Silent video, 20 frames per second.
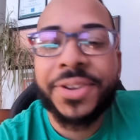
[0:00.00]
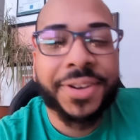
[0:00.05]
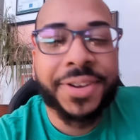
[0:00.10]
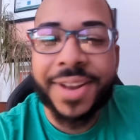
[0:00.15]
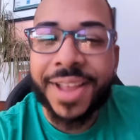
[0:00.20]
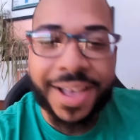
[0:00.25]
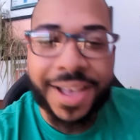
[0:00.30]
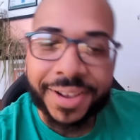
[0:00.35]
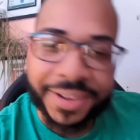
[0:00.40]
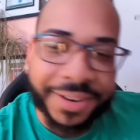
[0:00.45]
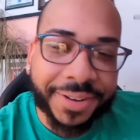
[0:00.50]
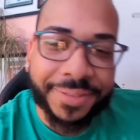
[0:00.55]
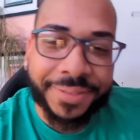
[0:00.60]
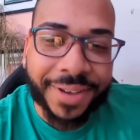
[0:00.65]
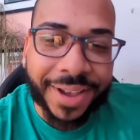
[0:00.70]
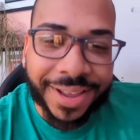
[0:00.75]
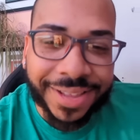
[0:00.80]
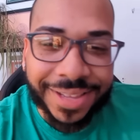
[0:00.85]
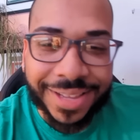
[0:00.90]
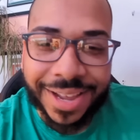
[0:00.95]
You're not going to
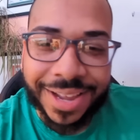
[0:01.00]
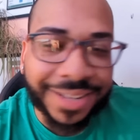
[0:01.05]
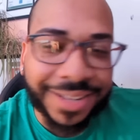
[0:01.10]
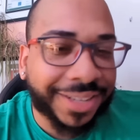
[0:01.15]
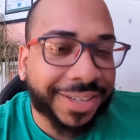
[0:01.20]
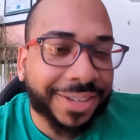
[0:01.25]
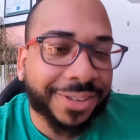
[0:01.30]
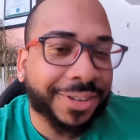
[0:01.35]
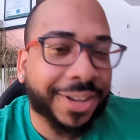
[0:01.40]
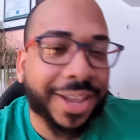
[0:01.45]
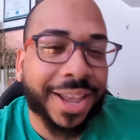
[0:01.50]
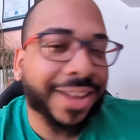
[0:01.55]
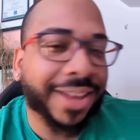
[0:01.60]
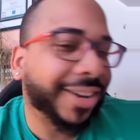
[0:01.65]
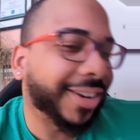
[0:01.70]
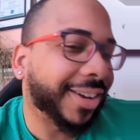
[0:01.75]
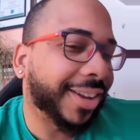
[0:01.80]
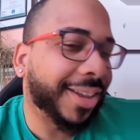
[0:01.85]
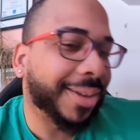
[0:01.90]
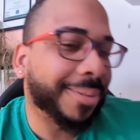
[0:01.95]
find the ideal
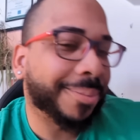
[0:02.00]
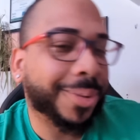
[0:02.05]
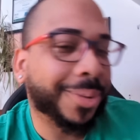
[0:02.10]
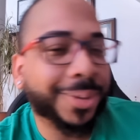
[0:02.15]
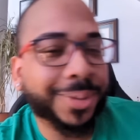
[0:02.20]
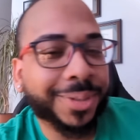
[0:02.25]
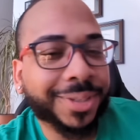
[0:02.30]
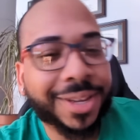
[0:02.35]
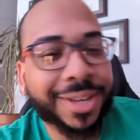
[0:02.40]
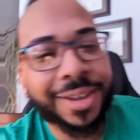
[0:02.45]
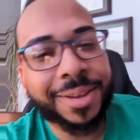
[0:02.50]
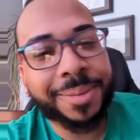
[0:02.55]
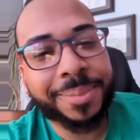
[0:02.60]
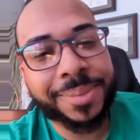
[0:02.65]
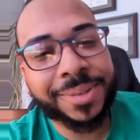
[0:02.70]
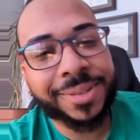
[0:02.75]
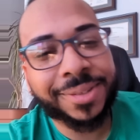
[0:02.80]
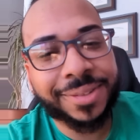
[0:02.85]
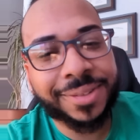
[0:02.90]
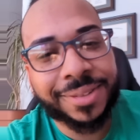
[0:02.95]
candidate most
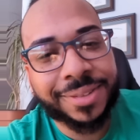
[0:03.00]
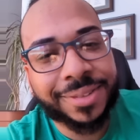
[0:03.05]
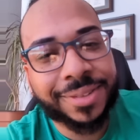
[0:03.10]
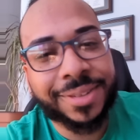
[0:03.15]
times.